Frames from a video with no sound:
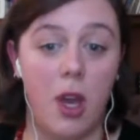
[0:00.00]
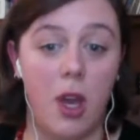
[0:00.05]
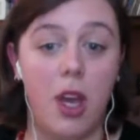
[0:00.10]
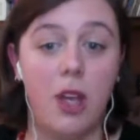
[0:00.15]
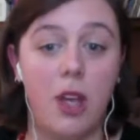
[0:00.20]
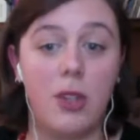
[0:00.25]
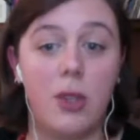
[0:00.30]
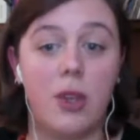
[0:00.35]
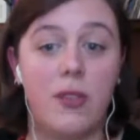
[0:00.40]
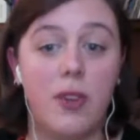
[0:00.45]

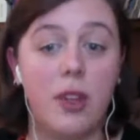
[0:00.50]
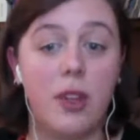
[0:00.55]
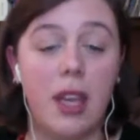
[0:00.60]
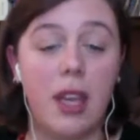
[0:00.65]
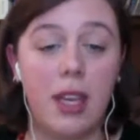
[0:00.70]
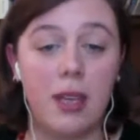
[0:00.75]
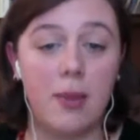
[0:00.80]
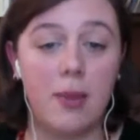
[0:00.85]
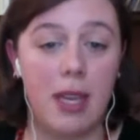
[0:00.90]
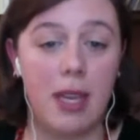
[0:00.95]
So if you'd like
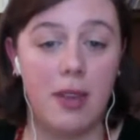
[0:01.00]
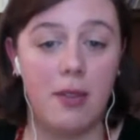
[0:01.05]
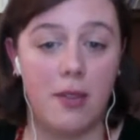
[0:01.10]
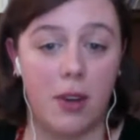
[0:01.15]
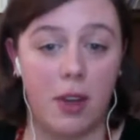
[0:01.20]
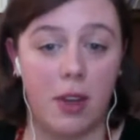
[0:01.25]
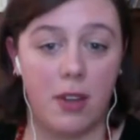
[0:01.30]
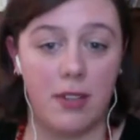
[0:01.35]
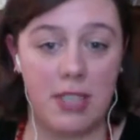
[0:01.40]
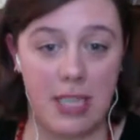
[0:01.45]
to be
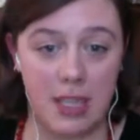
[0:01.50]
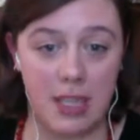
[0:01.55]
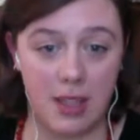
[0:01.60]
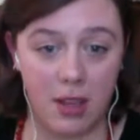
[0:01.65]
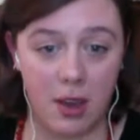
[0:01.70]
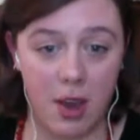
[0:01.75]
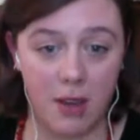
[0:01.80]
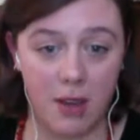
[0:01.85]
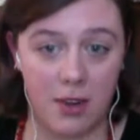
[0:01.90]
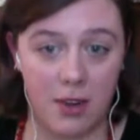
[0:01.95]
involved in the
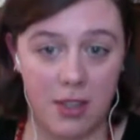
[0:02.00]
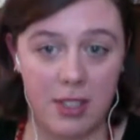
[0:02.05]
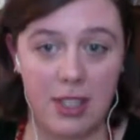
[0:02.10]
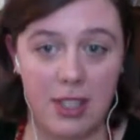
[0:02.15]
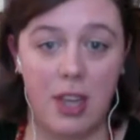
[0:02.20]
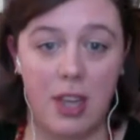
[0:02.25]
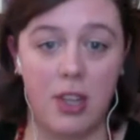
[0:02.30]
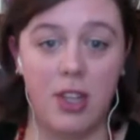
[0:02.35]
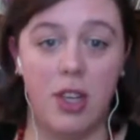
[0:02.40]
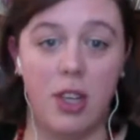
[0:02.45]

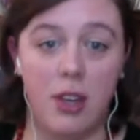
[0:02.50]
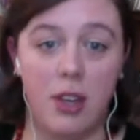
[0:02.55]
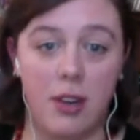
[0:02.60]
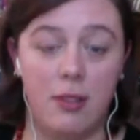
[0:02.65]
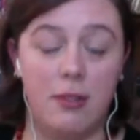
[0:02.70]
conversation